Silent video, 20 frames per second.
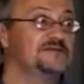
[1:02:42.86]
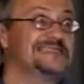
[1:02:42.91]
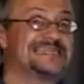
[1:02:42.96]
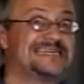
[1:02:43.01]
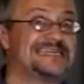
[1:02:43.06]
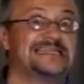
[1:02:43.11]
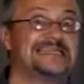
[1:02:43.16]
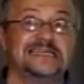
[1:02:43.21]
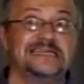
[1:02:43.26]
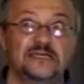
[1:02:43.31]

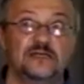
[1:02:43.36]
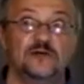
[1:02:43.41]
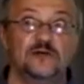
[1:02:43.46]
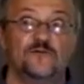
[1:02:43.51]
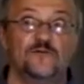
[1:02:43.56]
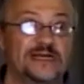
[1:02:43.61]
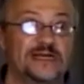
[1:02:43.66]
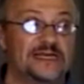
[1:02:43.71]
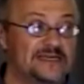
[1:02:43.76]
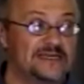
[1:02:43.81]
clean of
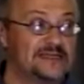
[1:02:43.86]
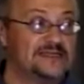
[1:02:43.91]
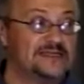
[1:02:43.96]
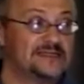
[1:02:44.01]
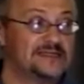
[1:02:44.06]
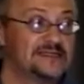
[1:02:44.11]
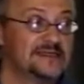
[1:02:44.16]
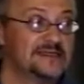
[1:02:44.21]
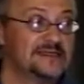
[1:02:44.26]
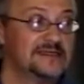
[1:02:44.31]

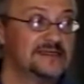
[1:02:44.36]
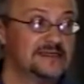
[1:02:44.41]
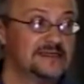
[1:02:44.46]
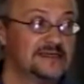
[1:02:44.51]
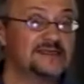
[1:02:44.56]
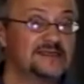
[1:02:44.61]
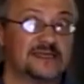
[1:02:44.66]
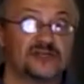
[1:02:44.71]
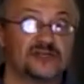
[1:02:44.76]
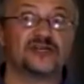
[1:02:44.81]
weeds,
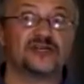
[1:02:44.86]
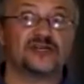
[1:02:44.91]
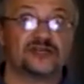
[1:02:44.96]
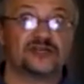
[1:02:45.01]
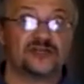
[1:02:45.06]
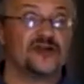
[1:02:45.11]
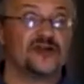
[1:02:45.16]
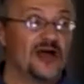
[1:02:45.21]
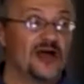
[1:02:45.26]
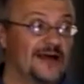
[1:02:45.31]
such that
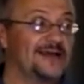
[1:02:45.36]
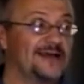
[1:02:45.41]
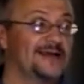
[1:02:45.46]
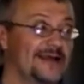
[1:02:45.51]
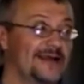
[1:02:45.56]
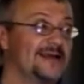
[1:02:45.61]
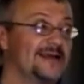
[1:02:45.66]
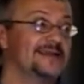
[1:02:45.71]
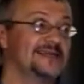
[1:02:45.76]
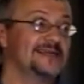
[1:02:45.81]
you're not going to
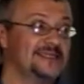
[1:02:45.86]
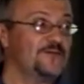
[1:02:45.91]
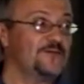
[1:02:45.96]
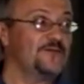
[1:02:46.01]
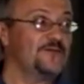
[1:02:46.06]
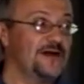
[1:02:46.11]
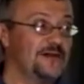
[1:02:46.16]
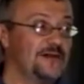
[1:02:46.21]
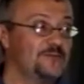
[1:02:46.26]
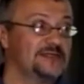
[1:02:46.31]
get at least a
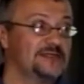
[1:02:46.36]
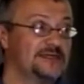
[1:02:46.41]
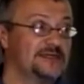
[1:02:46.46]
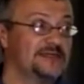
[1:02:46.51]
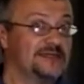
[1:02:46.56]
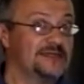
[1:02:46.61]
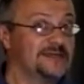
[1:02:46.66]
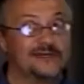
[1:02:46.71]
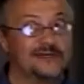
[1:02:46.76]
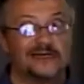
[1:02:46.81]
5%
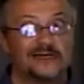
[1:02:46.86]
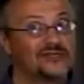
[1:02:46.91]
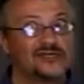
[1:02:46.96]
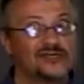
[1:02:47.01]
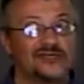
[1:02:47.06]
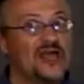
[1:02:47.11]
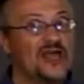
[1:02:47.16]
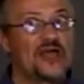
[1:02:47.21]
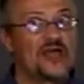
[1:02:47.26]
yield reduction